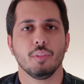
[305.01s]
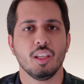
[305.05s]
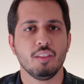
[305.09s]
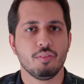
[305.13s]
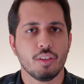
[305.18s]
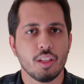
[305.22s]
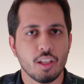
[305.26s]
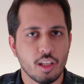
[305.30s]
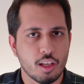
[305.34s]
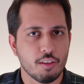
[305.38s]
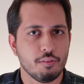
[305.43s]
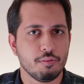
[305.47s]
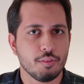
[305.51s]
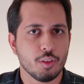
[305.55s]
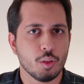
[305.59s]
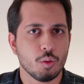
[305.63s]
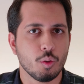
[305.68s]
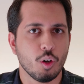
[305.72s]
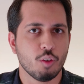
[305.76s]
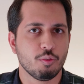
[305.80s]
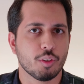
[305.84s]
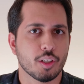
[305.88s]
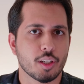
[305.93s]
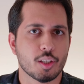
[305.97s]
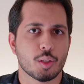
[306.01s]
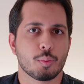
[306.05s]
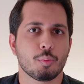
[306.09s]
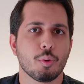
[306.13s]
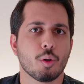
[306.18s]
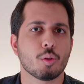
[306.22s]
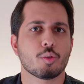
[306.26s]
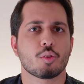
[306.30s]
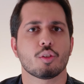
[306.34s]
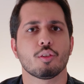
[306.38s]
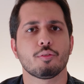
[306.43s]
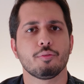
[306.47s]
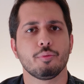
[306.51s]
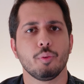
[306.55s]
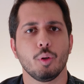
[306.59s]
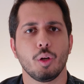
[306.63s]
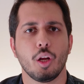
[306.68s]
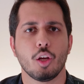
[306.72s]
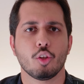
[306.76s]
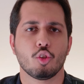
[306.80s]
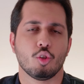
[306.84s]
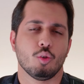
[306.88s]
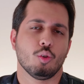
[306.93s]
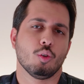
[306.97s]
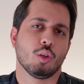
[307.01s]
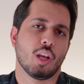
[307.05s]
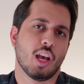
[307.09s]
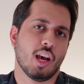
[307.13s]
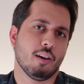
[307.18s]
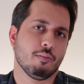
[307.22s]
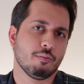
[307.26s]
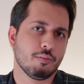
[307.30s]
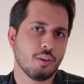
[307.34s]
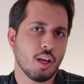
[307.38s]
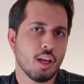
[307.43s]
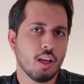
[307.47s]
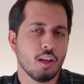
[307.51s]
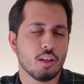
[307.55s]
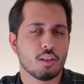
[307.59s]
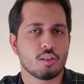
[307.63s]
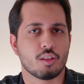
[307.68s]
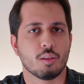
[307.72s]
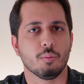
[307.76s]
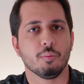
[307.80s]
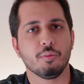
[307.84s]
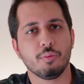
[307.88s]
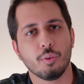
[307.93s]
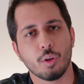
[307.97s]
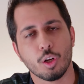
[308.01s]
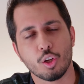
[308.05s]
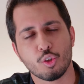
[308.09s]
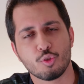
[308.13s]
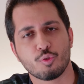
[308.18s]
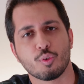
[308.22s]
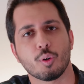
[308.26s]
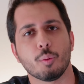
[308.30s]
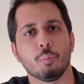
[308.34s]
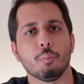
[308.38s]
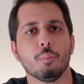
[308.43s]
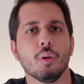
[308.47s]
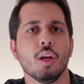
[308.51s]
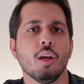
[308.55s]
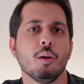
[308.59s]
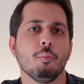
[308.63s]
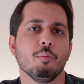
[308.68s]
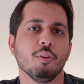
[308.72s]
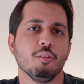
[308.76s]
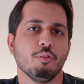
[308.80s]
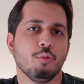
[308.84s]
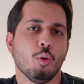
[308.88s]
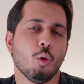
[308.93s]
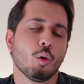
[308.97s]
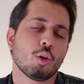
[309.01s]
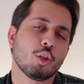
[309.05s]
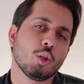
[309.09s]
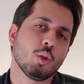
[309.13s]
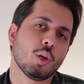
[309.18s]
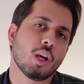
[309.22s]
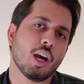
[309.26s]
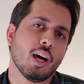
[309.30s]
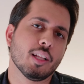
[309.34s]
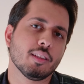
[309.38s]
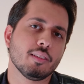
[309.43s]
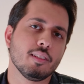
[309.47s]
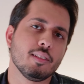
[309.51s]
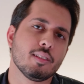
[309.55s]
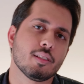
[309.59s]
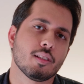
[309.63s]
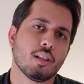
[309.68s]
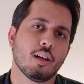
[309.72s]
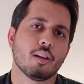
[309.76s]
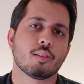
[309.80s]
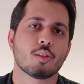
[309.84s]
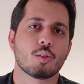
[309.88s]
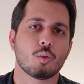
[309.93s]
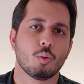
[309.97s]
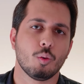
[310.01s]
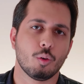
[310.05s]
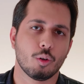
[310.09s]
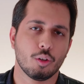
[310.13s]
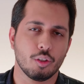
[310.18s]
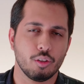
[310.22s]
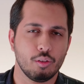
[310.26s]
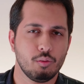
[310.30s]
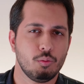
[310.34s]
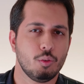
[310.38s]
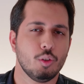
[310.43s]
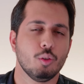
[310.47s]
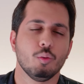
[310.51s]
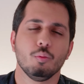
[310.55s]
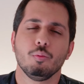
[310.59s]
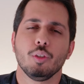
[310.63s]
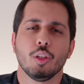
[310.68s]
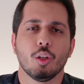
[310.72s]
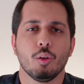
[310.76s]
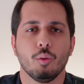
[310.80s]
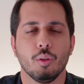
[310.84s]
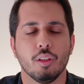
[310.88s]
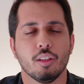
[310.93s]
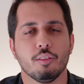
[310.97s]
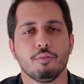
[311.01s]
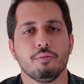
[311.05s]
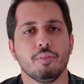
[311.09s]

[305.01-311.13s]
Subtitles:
Even if you overexpose your footage, you have some footage from before you got these LUTs, or in the